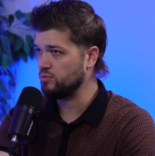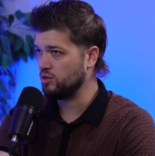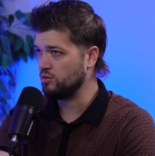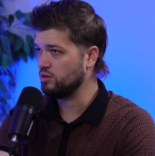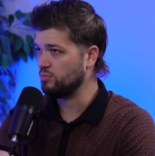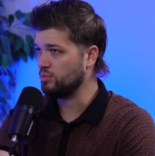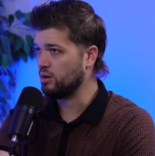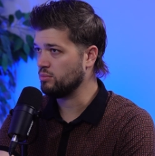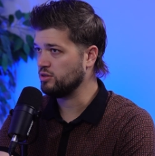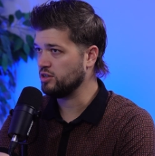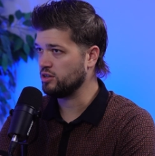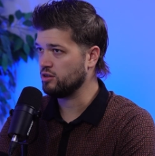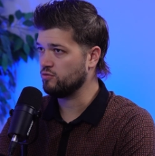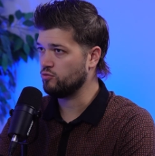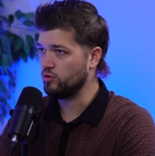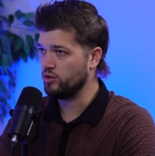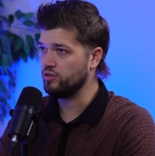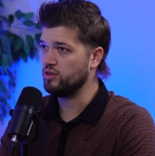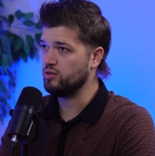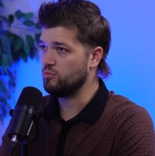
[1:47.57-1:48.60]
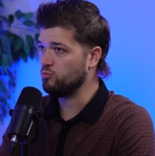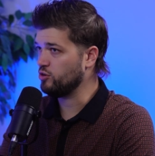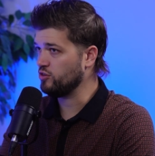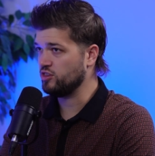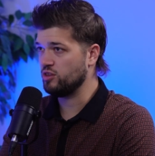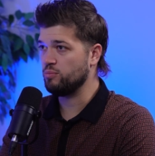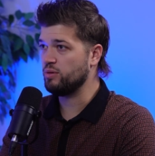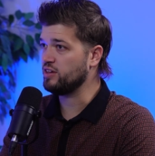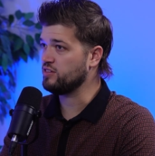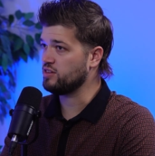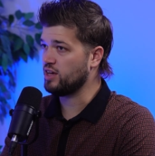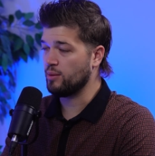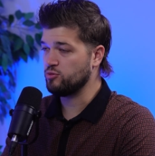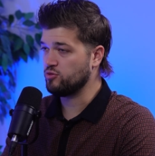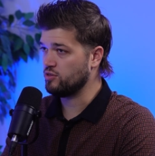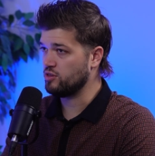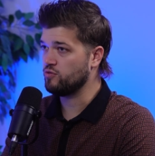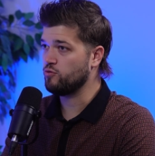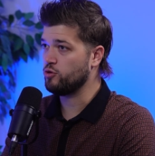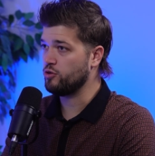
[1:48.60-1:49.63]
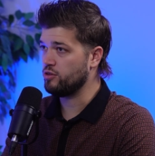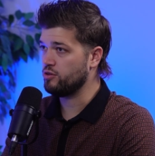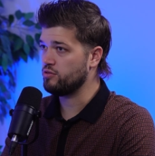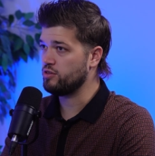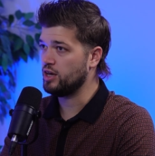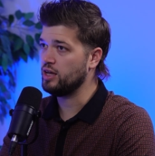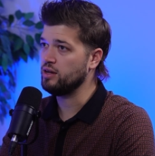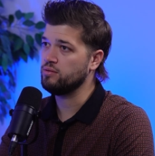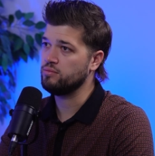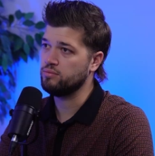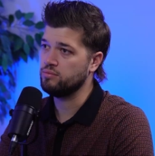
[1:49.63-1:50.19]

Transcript: the, the public of what the, what's the best options for their debt.